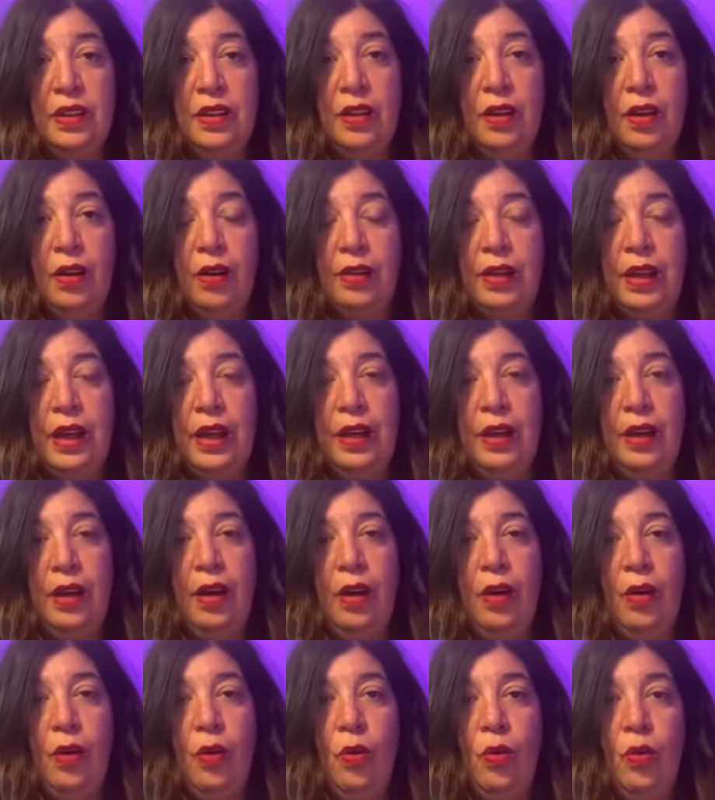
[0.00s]
okay?
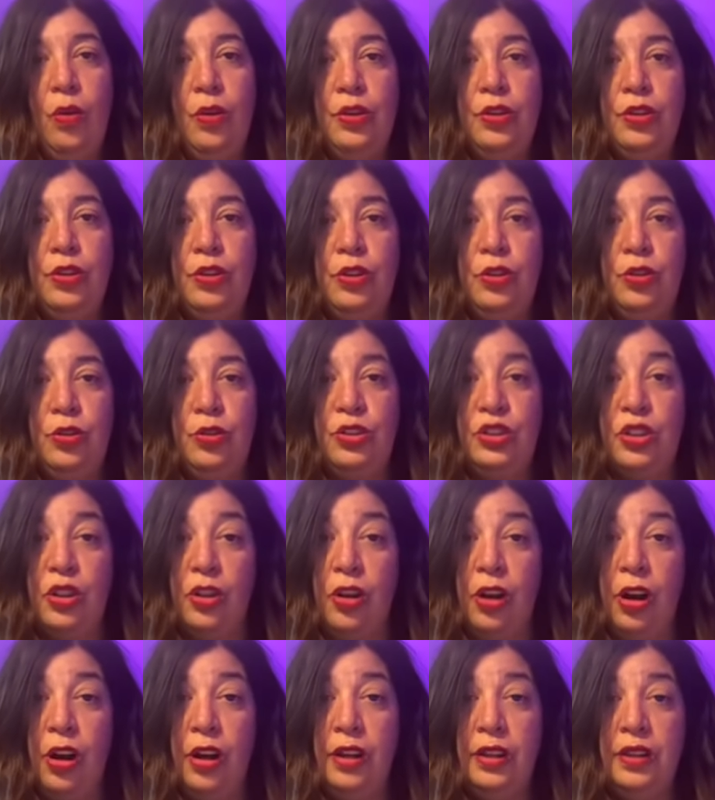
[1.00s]
Uh, or you could use a
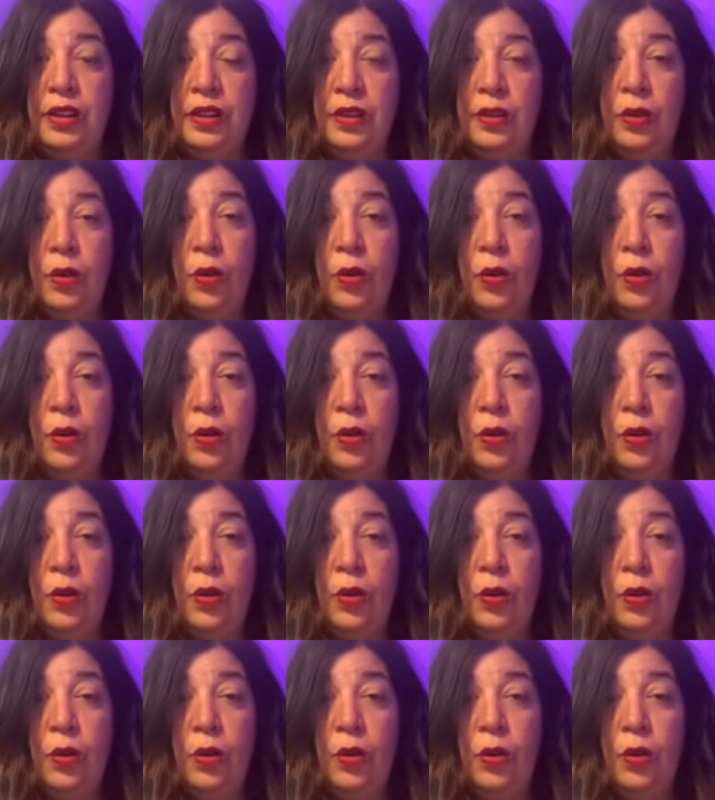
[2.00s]
card,